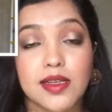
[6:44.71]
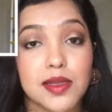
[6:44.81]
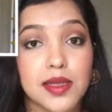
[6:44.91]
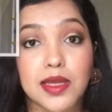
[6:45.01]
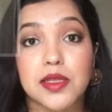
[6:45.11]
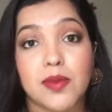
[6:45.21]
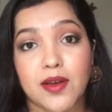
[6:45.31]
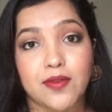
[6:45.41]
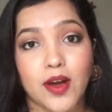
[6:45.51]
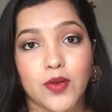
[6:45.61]
sets
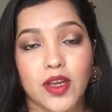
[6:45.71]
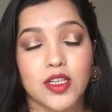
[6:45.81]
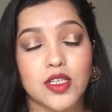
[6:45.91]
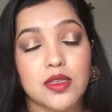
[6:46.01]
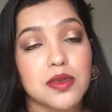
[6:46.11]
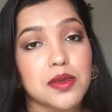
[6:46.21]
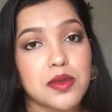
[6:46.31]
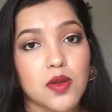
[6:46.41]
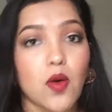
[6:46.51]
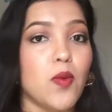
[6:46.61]
my foundation
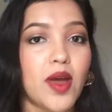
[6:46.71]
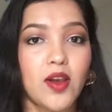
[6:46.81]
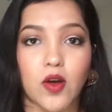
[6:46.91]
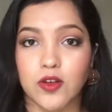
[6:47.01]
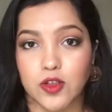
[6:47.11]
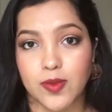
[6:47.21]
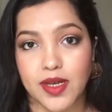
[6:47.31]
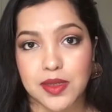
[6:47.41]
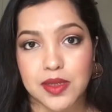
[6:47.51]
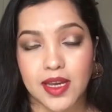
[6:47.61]
so well onto
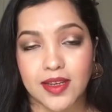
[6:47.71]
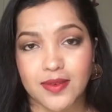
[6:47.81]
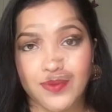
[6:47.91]
my skin.